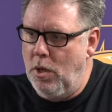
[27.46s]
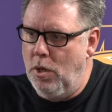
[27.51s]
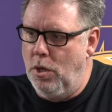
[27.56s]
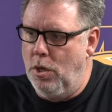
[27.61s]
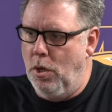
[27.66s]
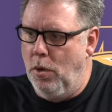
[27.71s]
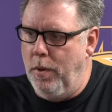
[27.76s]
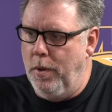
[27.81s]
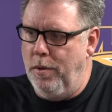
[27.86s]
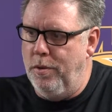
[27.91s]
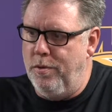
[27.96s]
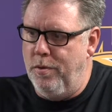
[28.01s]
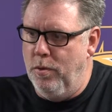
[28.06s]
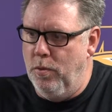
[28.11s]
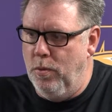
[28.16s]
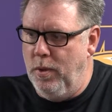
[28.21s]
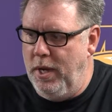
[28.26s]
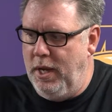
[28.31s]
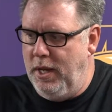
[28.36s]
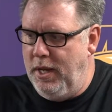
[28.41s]
going through
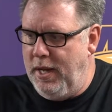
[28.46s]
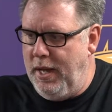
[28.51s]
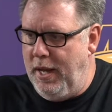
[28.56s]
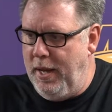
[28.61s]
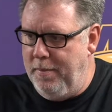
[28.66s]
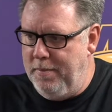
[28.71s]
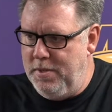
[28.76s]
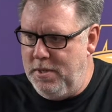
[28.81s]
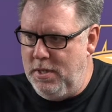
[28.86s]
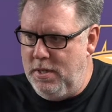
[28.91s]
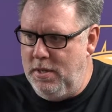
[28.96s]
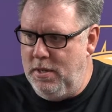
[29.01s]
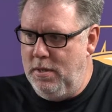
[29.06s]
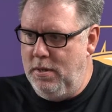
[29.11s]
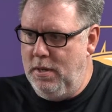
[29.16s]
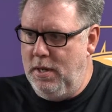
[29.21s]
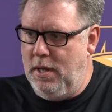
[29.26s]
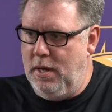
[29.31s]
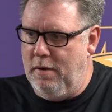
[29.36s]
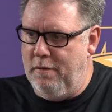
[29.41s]
winning games
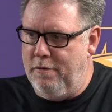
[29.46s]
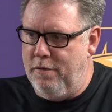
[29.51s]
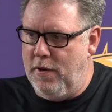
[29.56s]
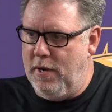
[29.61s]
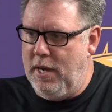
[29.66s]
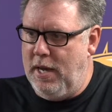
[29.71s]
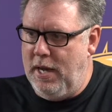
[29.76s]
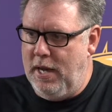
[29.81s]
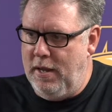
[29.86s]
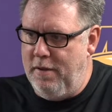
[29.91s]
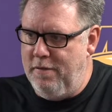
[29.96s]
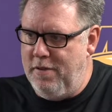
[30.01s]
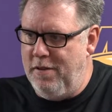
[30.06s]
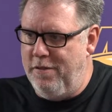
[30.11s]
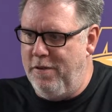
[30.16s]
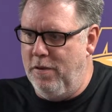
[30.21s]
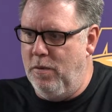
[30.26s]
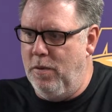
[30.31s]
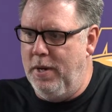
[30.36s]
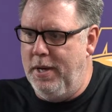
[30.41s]
in a variety of
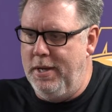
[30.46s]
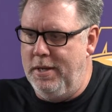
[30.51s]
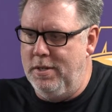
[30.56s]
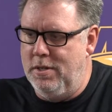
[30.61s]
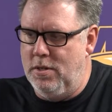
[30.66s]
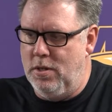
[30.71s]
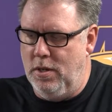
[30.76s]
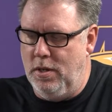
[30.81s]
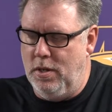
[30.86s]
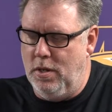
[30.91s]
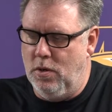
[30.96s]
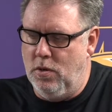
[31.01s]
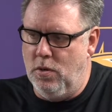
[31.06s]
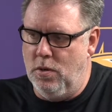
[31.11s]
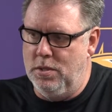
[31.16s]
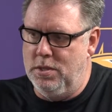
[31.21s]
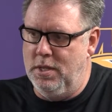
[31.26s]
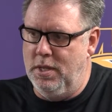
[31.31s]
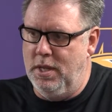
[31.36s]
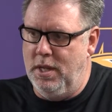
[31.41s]
different ways during the
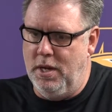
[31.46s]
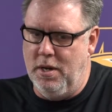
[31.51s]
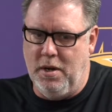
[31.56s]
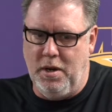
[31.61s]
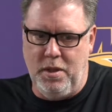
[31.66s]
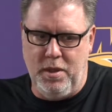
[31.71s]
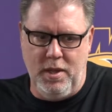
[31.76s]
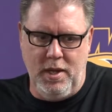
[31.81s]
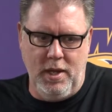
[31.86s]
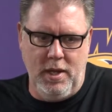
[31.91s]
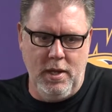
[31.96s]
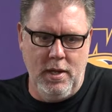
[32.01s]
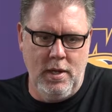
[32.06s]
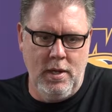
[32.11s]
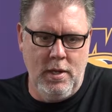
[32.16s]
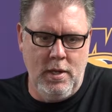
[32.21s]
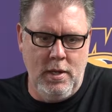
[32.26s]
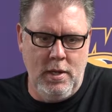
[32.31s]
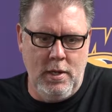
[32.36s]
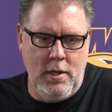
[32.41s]
course of the year, I think
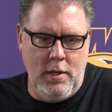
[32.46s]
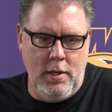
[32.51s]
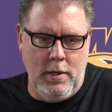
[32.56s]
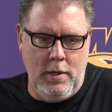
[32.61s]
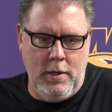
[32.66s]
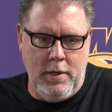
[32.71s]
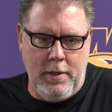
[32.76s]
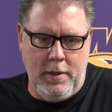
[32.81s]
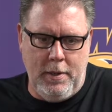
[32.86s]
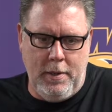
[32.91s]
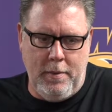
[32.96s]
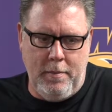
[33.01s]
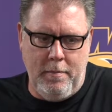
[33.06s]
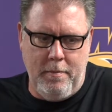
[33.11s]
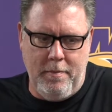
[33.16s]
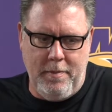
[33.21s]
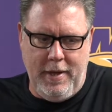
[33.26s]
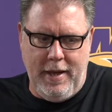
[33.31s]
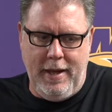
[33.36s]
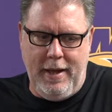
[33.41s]

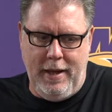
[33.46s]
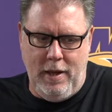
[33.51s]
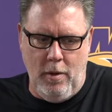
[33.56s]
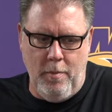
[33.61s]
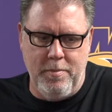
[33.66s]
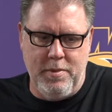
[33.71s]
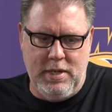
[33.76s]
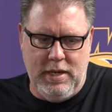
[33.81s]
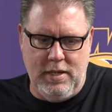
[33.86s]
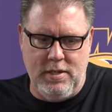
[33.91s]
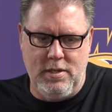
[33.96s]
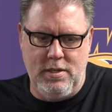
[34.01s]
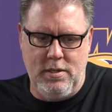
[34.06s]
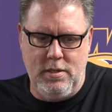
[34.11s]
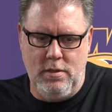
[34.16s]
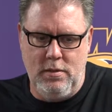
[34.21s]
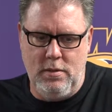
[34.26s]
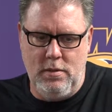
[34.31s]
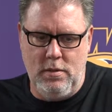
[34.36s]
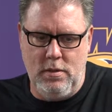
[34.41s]
that helped
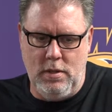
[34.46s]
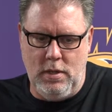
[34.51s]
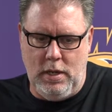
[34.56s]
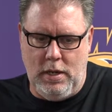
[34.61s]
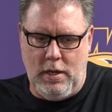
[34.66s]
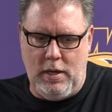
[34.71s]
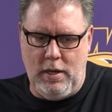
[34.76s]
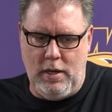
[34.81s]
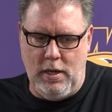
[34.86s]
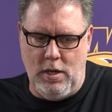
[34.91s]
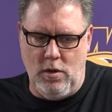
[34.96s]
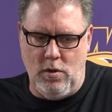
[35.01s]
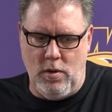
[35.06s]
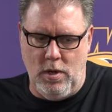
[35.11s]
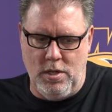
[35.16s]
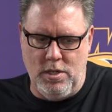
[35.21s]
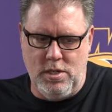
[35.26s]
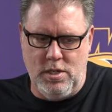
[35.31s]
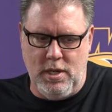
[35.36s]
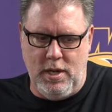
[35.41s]
us in
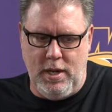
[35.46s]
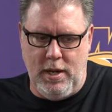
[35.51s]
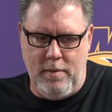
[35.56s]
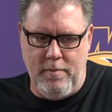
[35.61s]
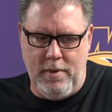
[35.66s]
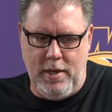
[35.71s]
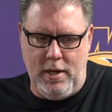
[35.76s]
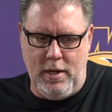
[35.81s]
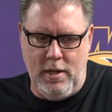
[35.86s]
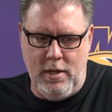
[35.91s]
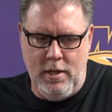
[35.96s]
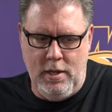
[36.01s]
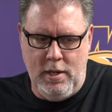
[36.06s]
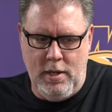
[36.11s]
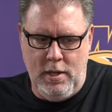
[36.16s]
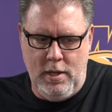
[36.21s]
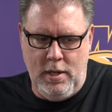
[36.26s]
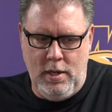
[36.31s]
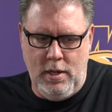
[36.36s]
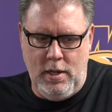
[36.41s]
crunch time,
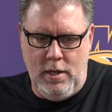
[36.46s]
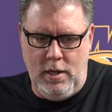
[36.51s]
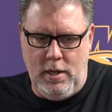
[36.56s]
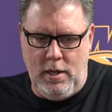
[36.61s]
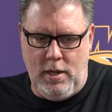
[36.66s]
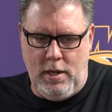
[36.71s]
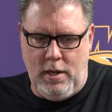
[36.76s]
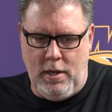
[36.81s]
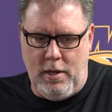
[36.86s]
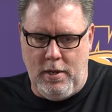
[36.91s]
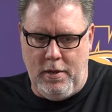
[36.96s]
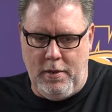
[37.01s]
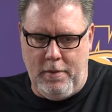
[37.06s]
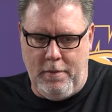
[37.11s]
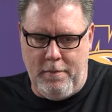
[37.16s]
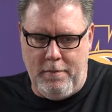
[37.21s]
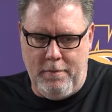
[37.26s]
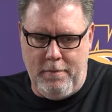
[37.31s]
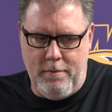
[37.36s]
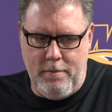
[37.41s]

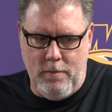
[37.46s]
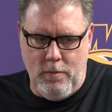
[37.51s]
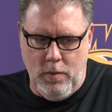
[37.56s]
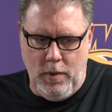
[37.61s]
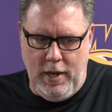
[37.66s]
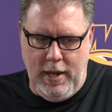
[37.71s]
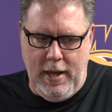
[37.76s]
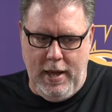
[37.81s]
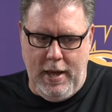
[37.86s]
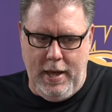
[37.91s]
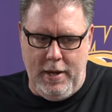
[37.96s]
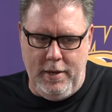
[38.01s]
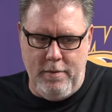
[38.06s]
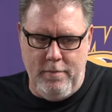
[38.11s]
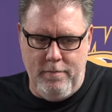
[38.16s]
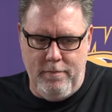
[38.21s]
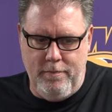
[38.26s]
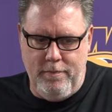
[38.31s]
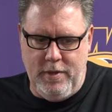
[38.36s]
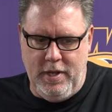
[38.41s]
that we had
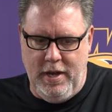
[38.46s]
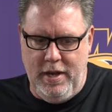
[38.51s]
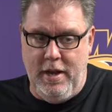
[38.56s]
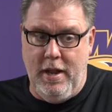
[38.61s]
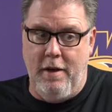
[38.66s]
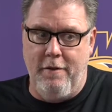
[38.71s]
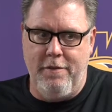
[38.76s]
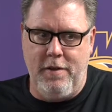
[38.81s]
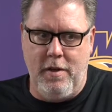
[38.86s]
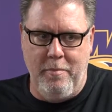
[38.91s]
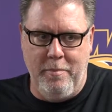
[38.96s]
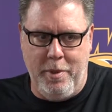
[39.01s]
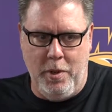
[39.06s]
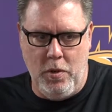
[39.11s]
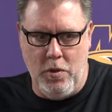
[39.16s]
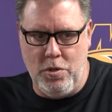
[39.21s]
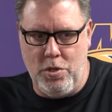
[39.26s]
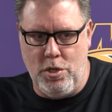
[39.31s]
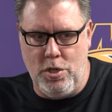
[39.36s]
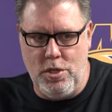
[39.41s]
enough
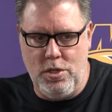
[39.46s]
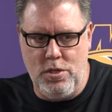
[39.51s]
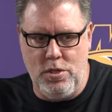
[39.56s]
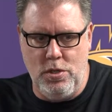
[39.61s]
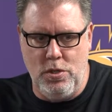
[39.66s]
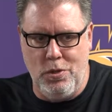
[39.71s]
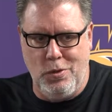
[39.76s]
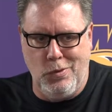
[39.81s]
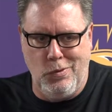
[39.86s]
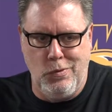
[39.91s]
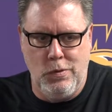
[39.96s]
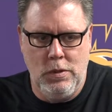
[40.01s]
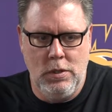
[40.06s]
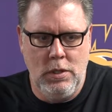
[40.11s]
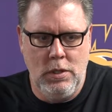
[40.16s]
composure to